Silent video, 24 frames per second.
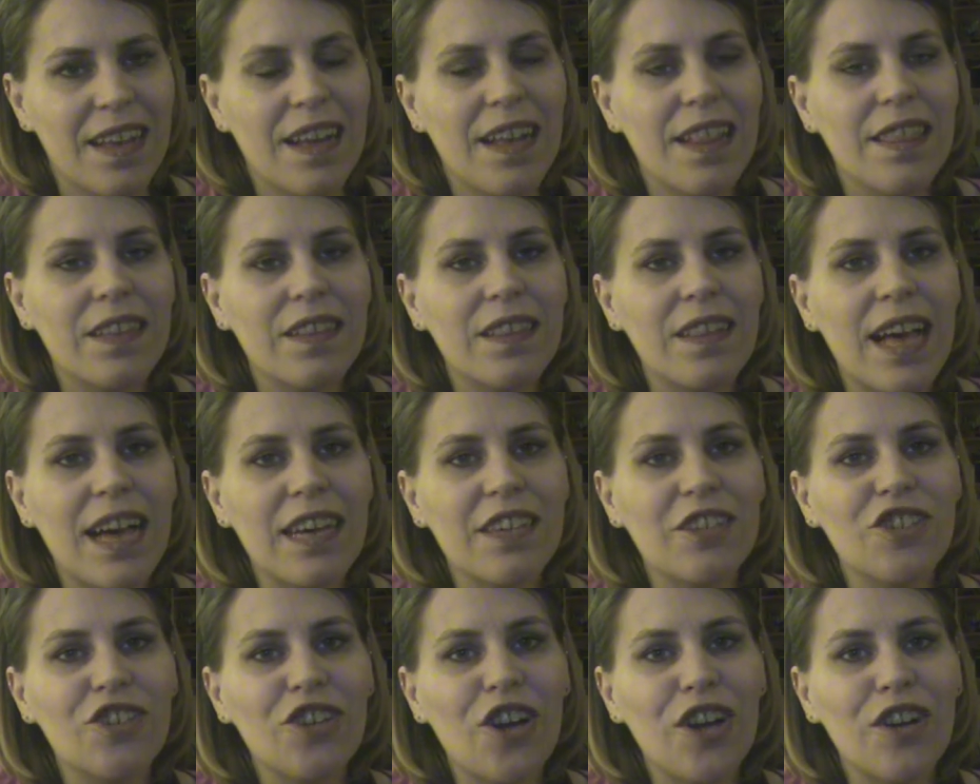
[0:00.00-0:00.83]
The
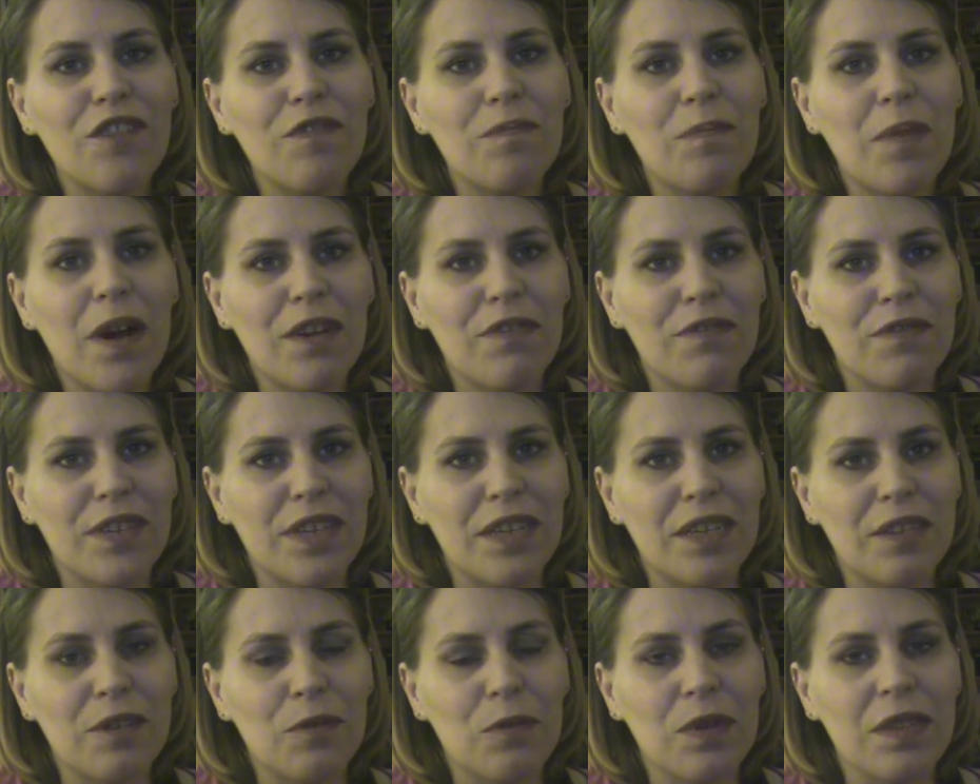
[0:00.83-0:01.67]
last shot of
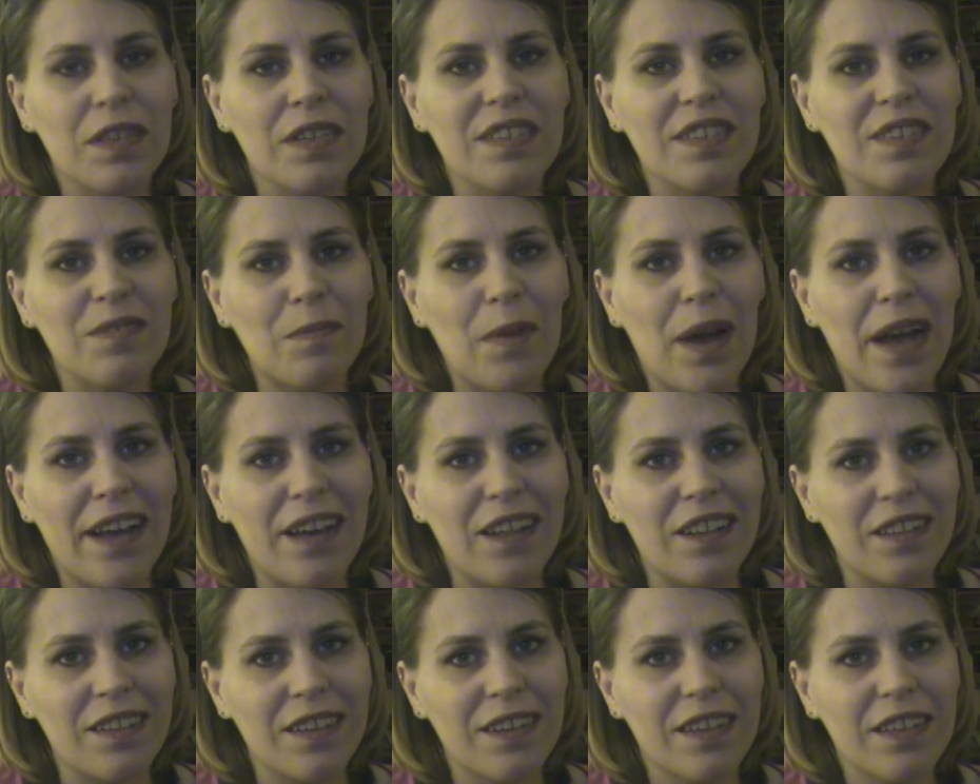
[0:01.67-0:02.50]
Buffy, with a
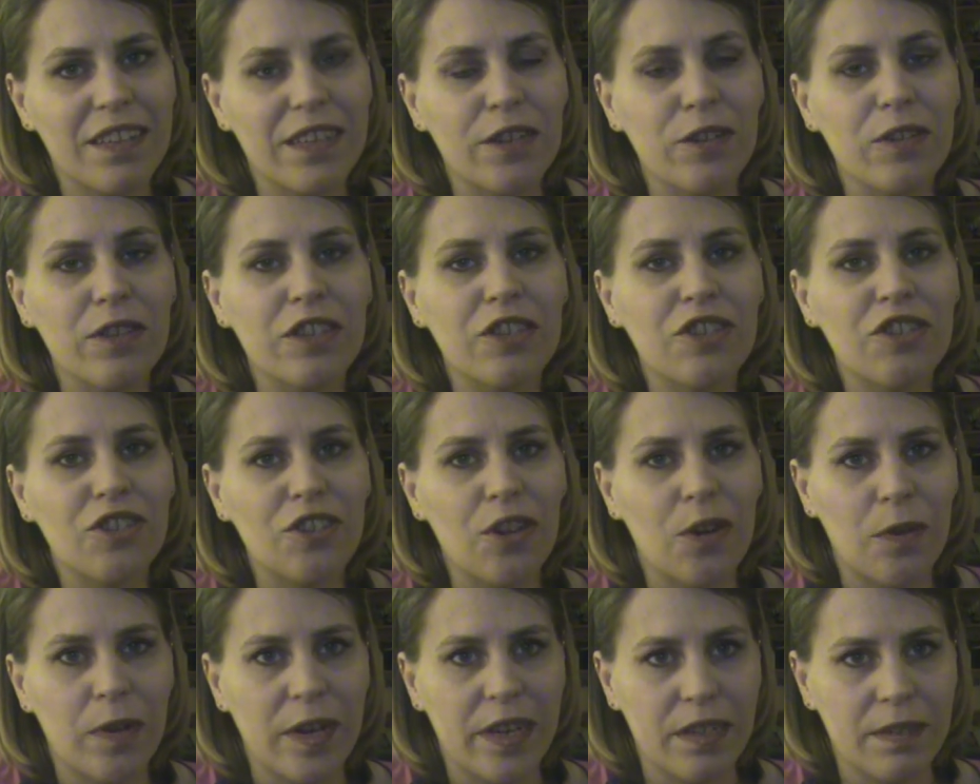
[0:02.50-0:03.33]
smile, clearly
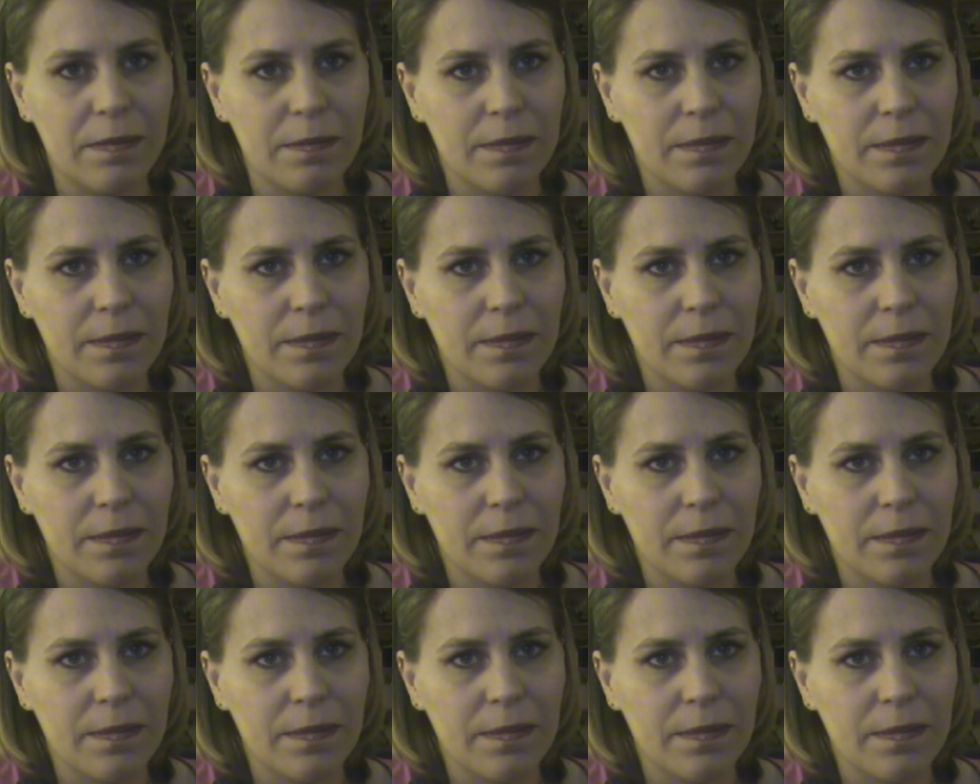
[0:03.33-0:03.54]
showing